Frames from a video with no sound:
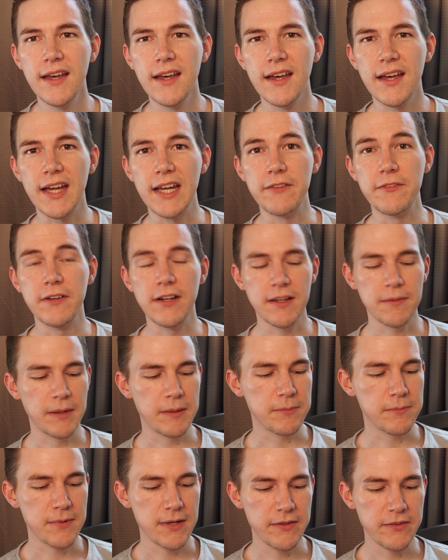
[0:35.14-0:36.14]
And if you look at my
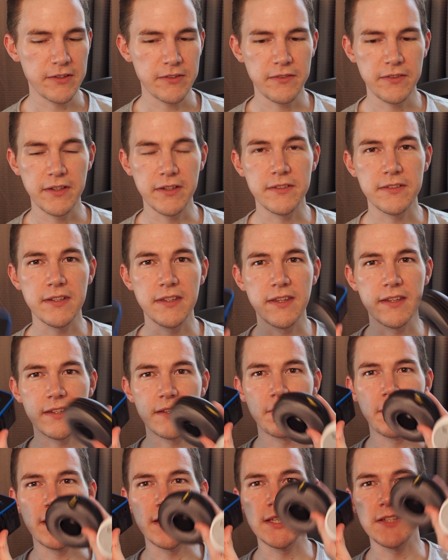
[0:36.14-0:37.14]
previous video, you'll see there's a
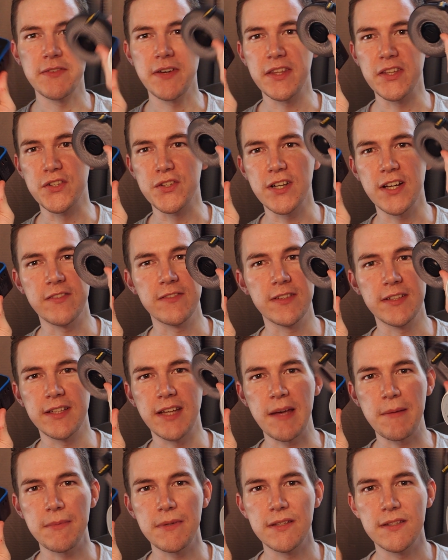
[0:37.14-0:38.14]
bunch of other travel
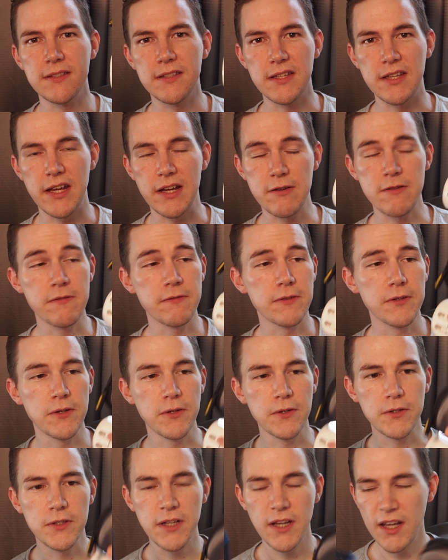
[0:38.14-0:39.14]
adapters that I
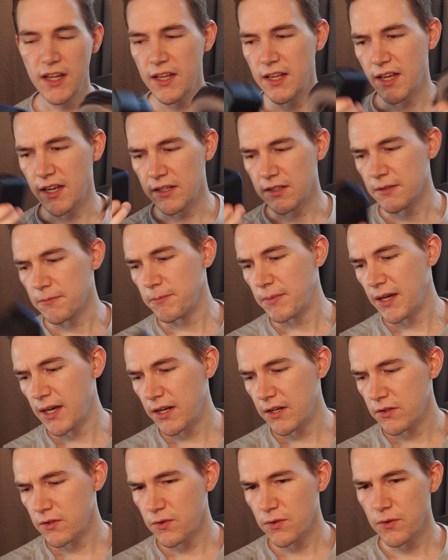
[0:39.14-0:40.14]
reviewed and compared
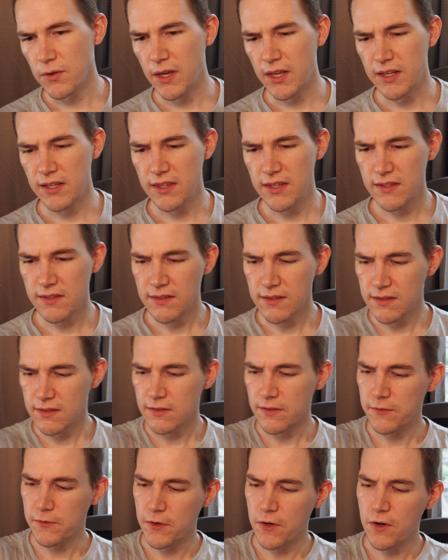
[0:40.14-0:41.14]
it to. And this is,
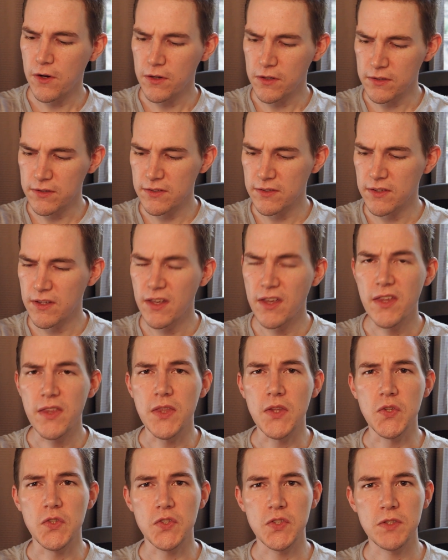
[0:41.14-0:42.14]
of course,
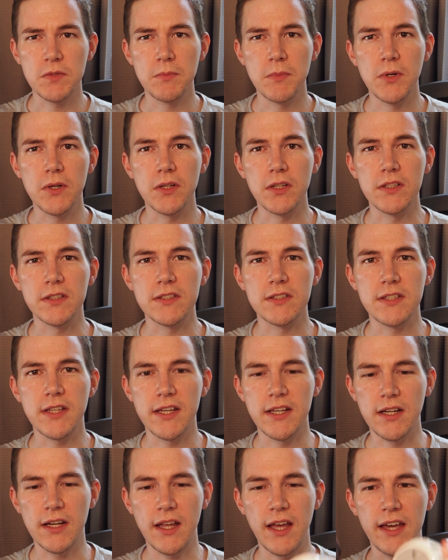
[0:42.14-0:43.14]
the smallest
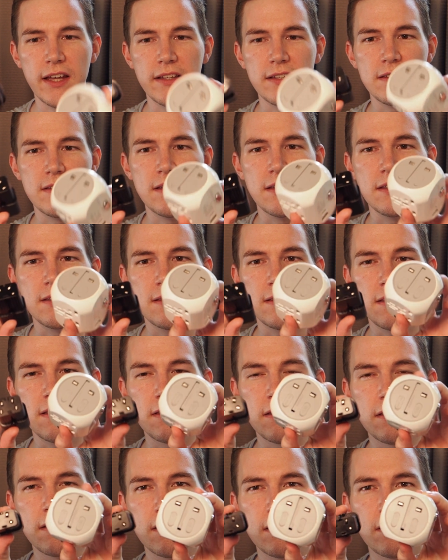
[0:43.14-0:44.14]
and lightest. You can see
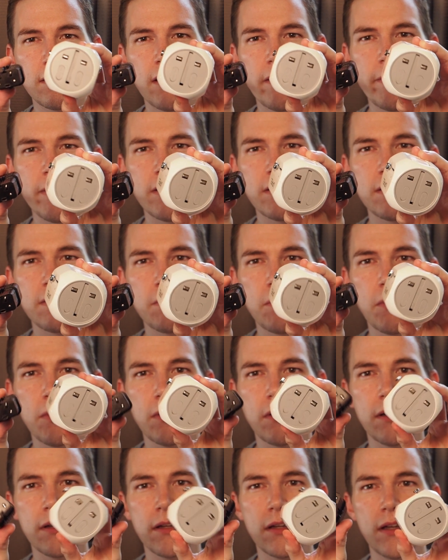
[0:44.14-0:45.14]
it's just so much
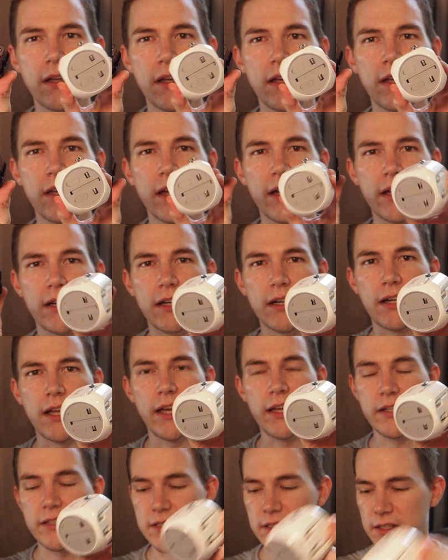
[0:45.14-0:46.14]
smaller and
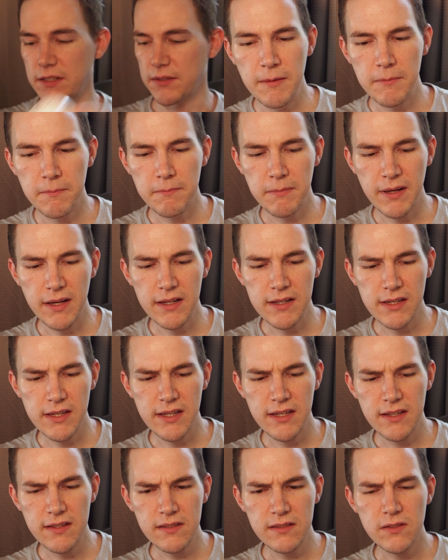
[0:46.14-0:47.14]
lighter. But
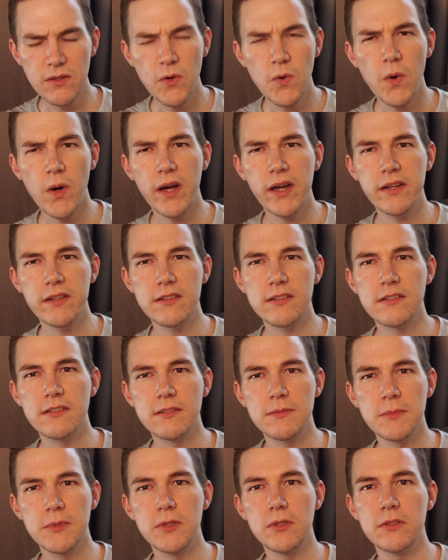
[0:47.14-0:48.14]
it isn't quite as
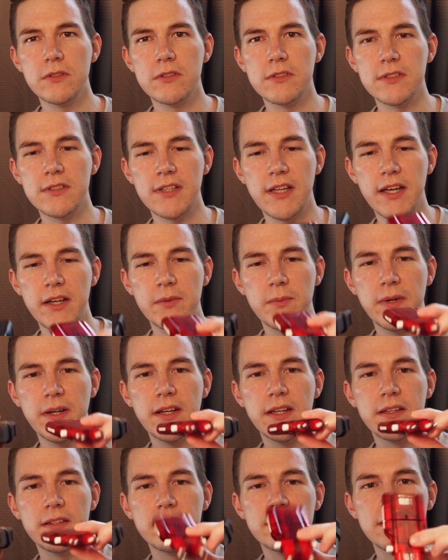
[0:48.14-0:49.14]
small or as lightweight
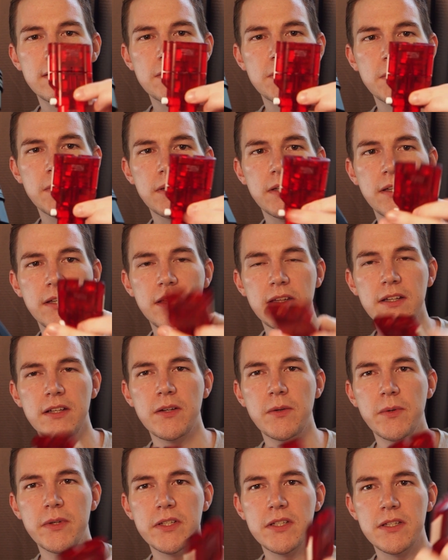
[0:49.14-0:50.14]
as this one
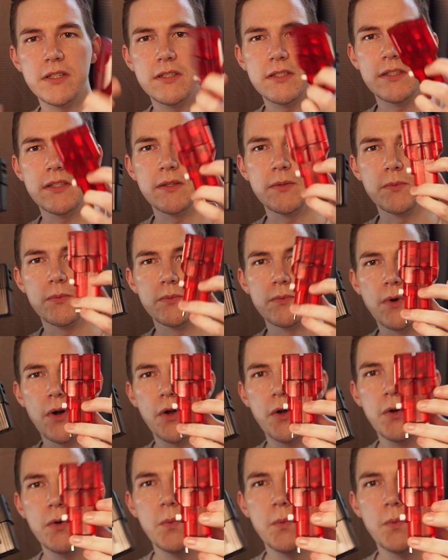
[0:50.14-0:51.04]
here, which is the Road